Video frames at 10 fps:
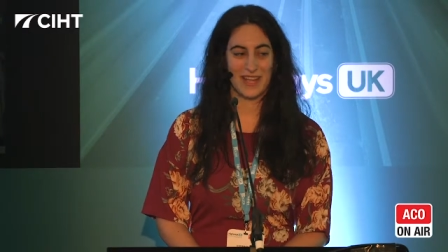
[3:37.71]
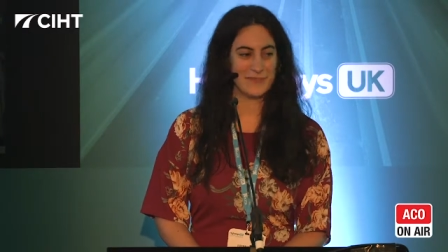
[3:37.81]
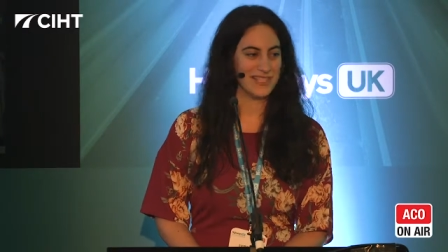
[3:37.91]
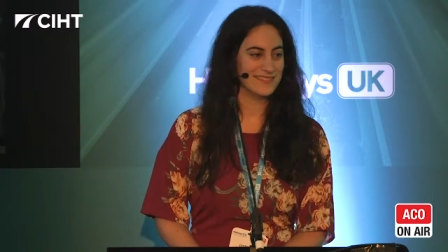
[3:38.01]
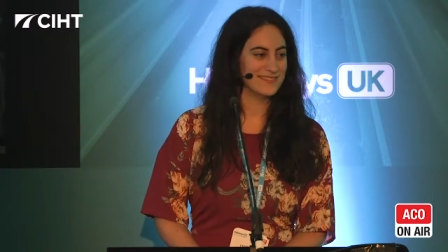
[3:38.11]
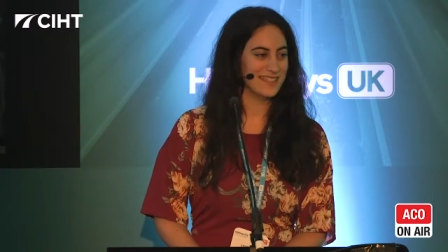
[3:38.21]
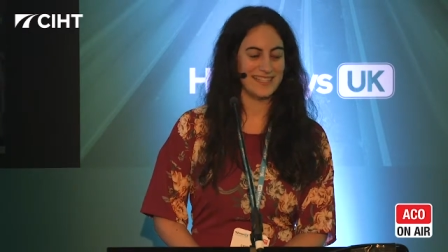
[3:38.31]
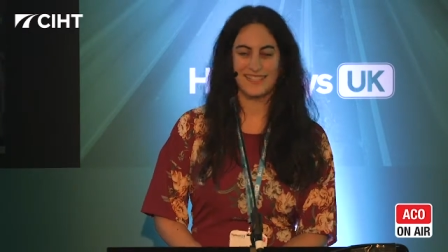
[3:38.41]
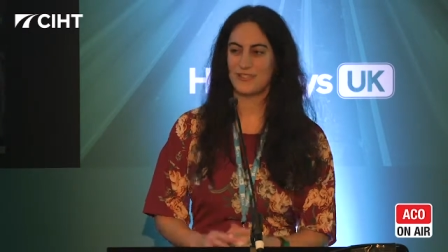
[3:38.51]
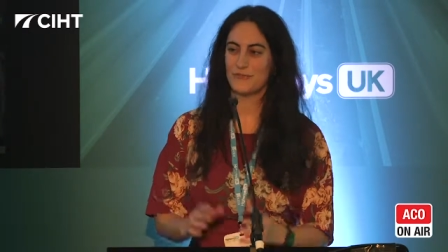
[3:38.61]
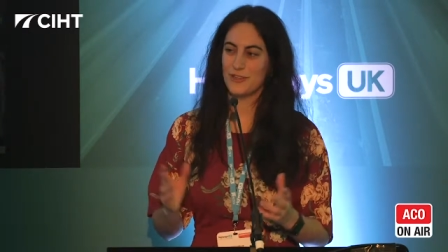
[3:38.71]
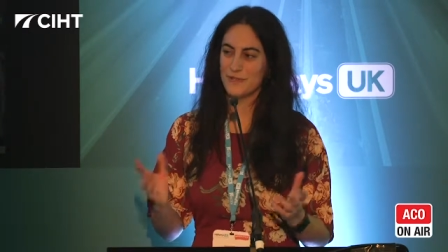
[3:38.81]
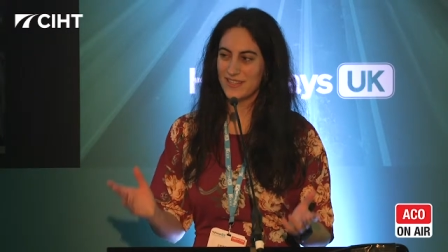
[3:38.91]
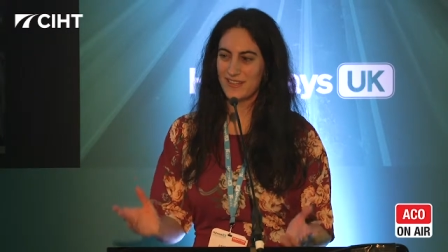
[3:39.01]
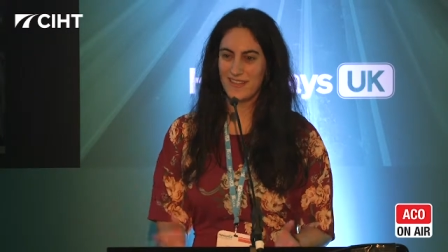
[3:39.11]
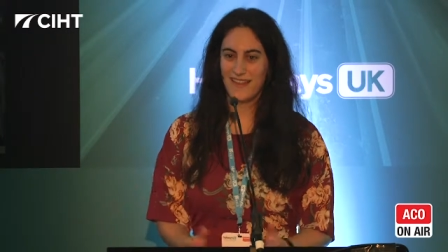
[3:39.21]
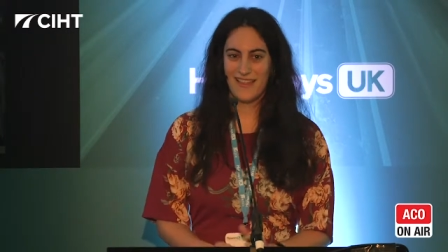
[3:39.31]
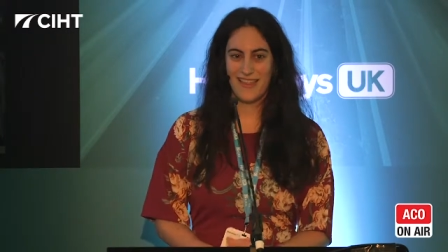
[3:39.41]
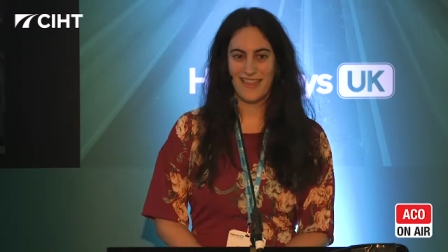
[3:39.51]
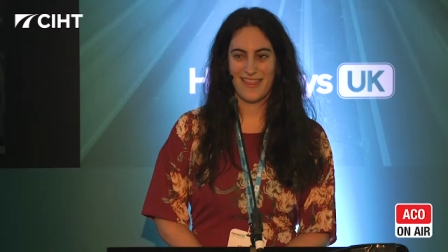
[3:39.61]
I mean, in this room,
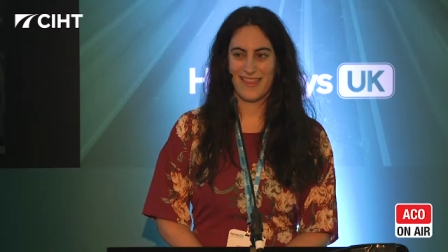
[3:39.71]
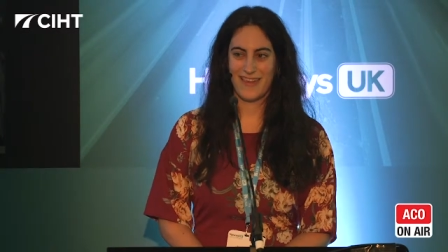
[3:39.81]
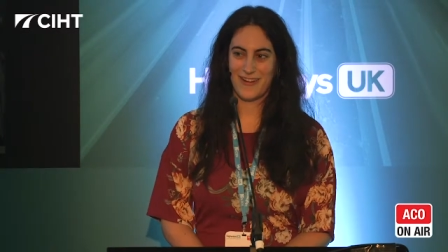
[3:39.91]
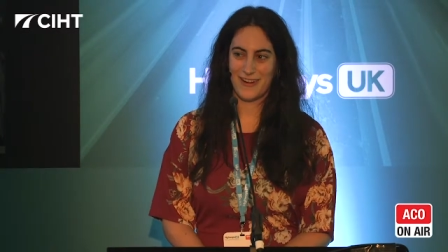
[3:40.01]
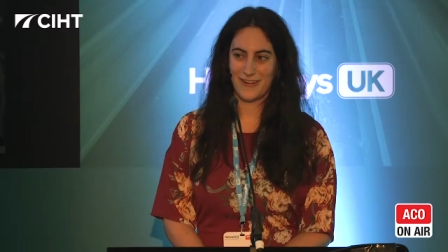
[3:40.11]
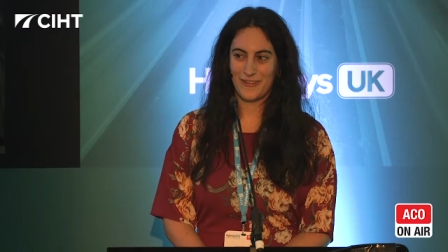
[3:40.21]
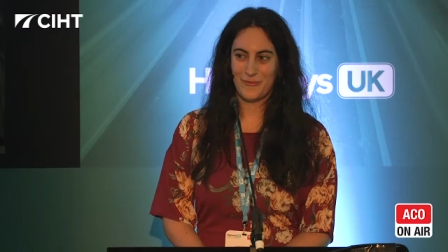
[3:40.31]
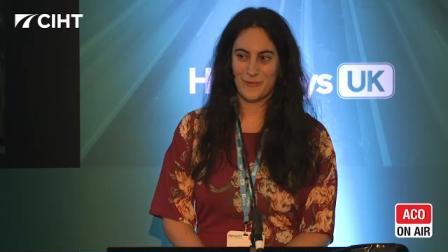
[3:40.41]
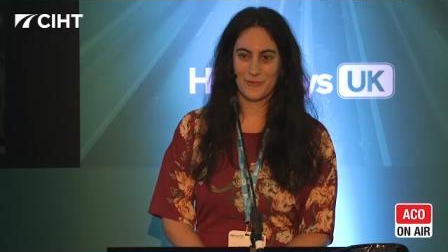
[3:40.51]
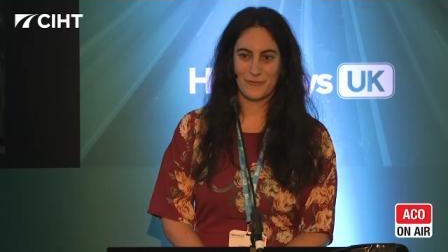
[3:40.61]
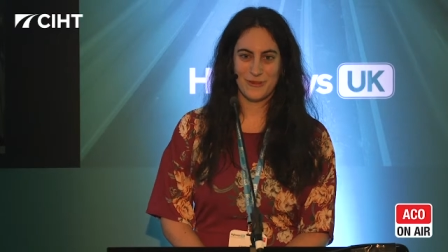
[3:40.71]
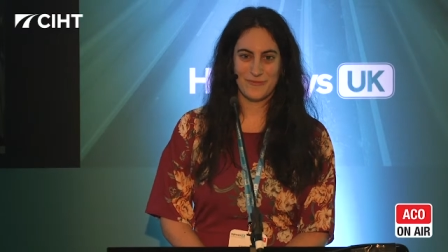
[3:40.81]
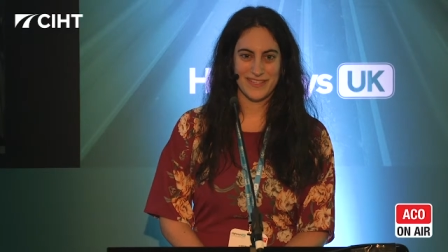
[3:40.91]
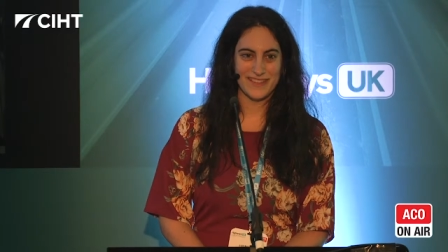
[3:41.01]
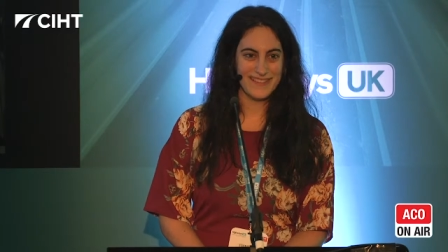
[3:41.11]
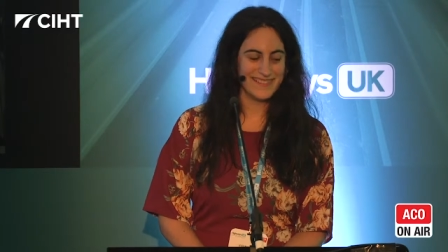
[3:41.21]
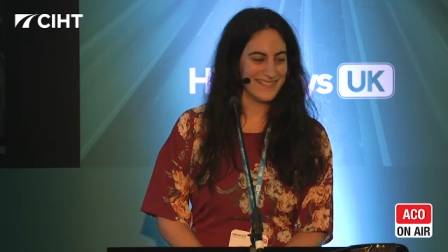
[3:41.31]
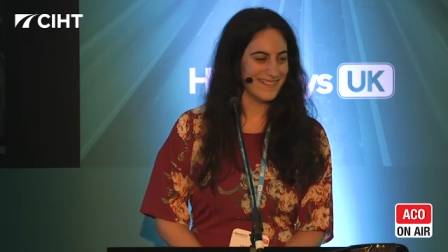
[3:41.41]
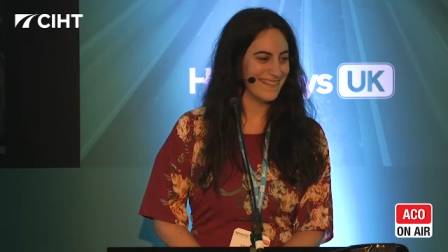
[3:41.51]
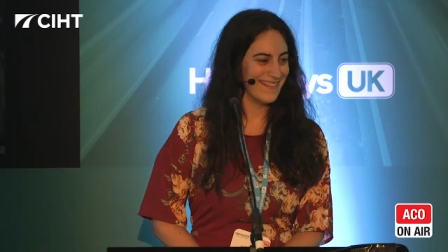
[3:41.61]
there are 4 women.
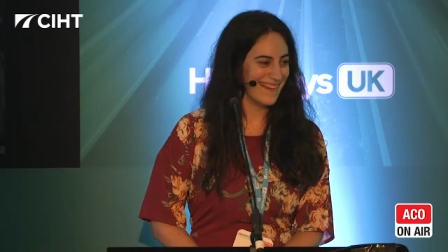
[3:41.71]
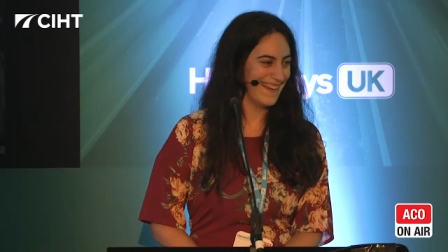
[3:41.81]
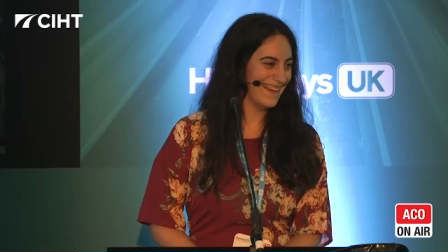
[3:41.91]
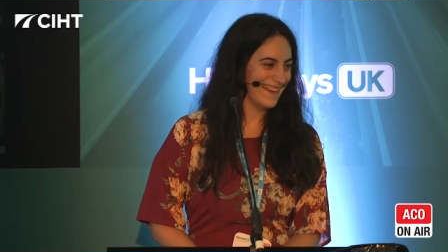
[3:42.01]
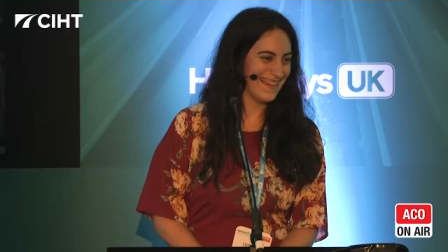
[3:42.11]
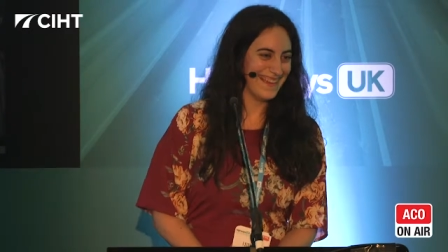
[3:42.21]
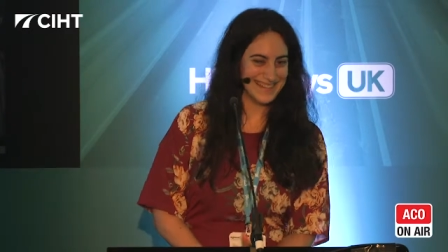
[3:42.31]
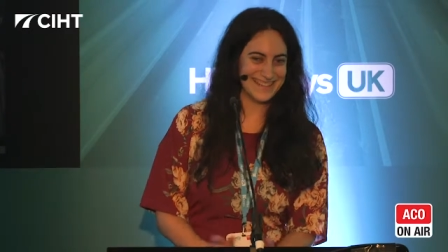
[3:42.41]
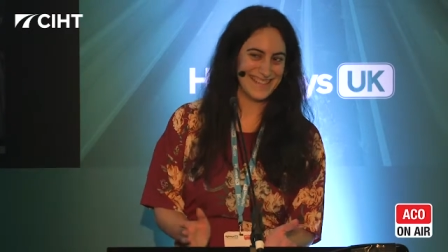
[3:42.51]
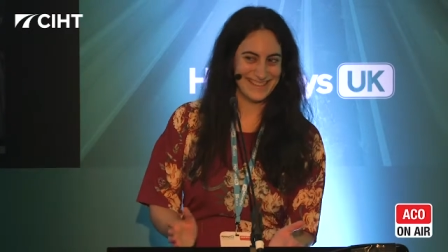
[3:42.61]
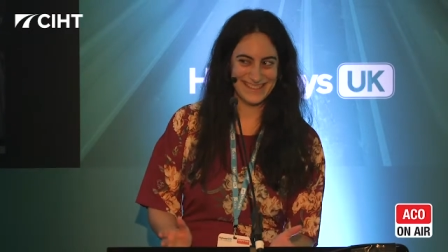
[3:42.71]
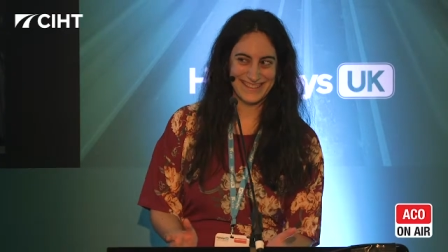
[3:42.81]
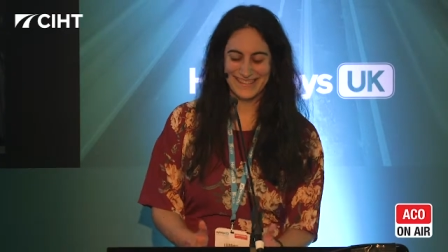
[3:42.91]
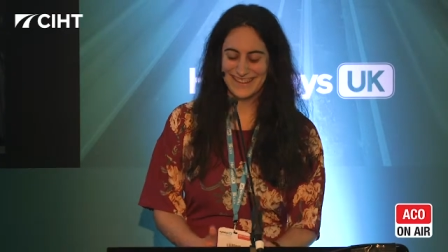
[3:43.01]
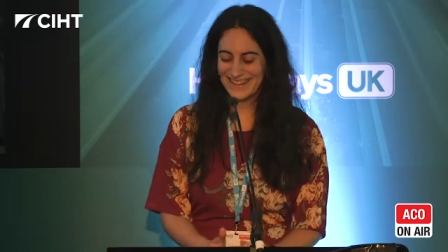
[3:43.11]
So, you know.